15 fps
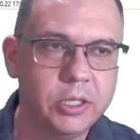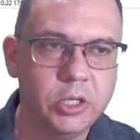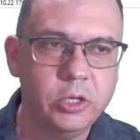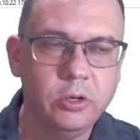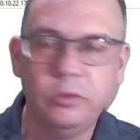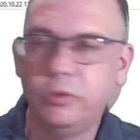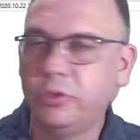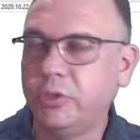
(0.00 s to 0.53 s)

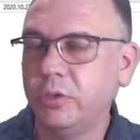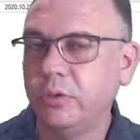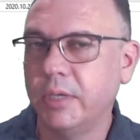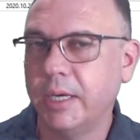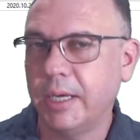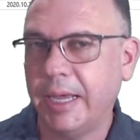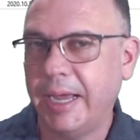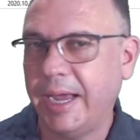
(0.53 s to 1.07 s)
you do
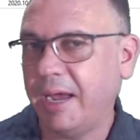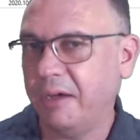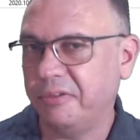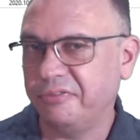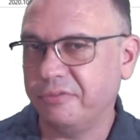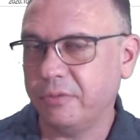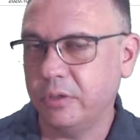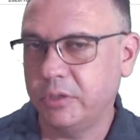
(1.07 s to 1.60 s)
not have
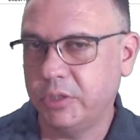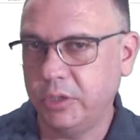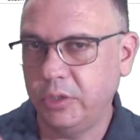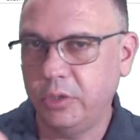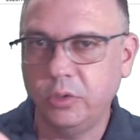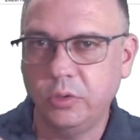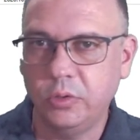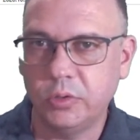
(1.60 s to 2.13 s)
to
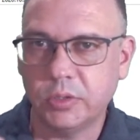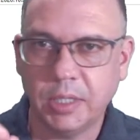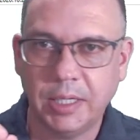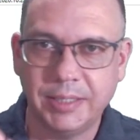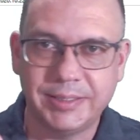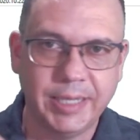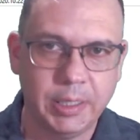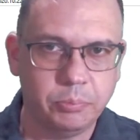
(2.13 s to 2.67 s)
use a
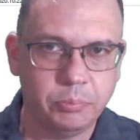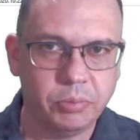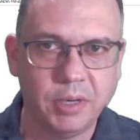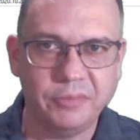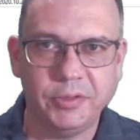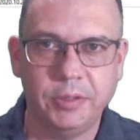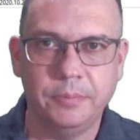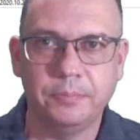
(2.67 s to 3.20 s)
take
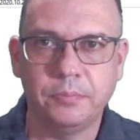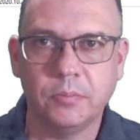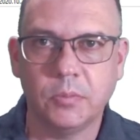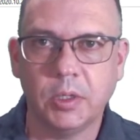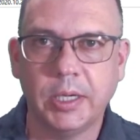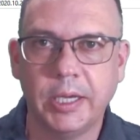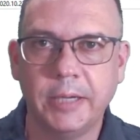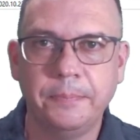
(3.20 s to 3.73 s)
profit.
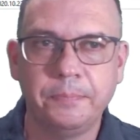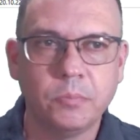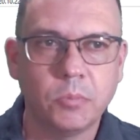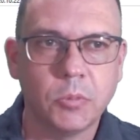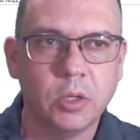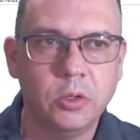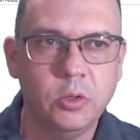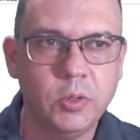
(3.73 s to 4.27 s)
Okay,
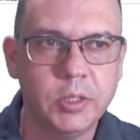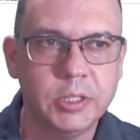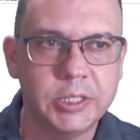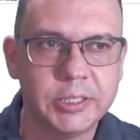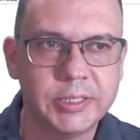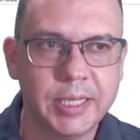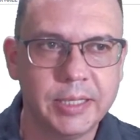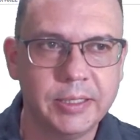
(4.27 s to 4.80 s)
you can
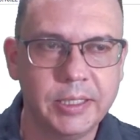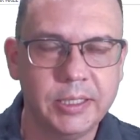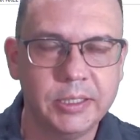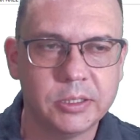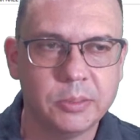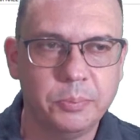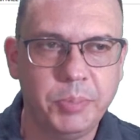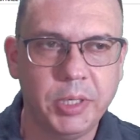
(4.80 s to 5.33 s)
set
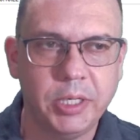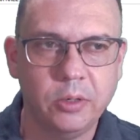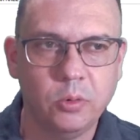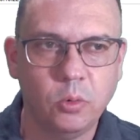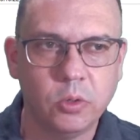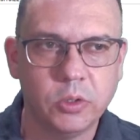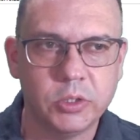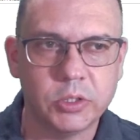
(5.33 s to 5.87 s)
these pending
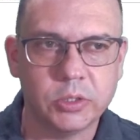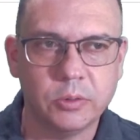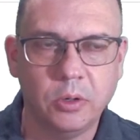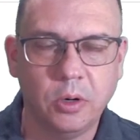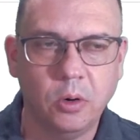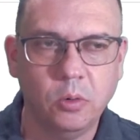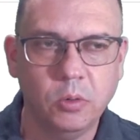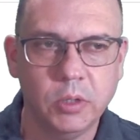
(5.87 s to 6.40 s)
orders
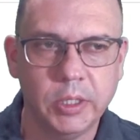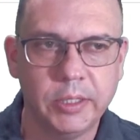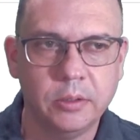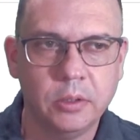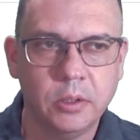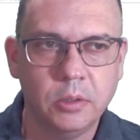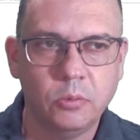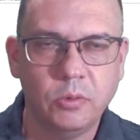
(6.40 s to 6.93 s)
only
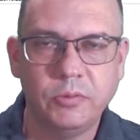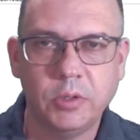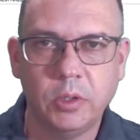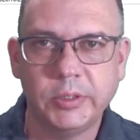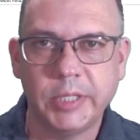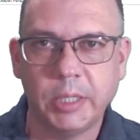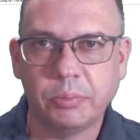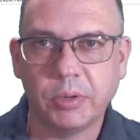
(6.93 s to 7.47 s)
with no
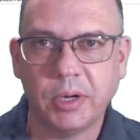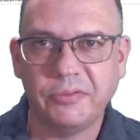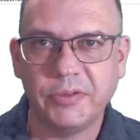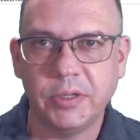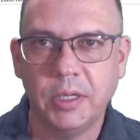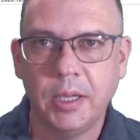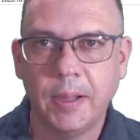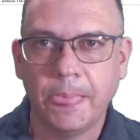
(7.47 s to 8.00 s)
take profit,
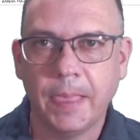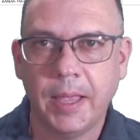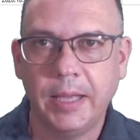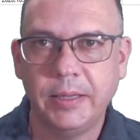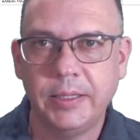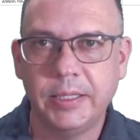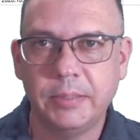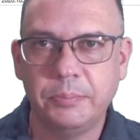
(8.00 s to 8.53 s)

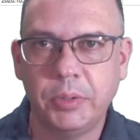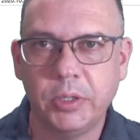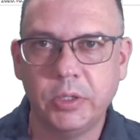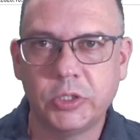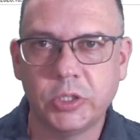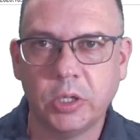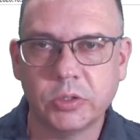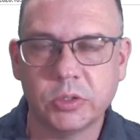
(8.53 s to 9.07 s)
and then put your
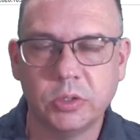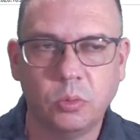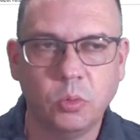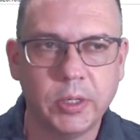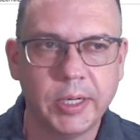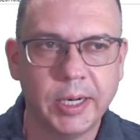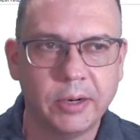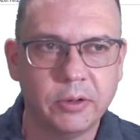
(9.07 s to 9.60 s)
charts on a
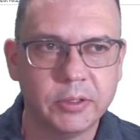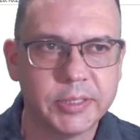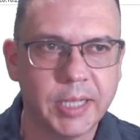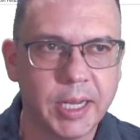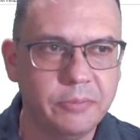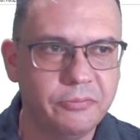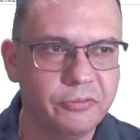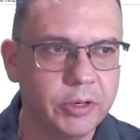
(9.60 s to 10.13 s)
1 hour
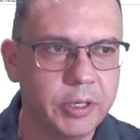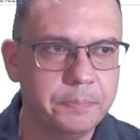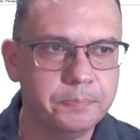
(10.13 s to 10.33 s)
time frame